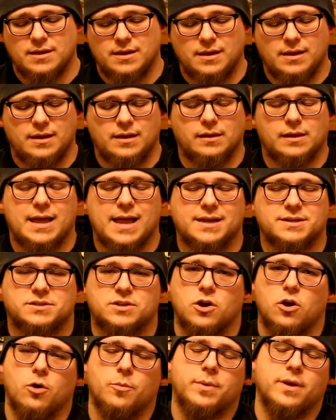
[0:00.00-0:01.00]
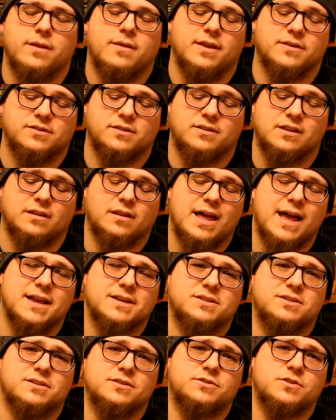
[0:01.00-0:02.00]
the last hope. And this is the
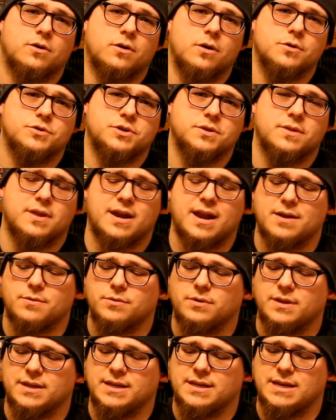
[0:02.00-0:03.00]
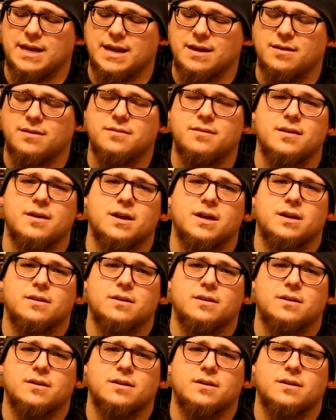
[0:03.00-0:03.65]
last Star Ocean that I really needed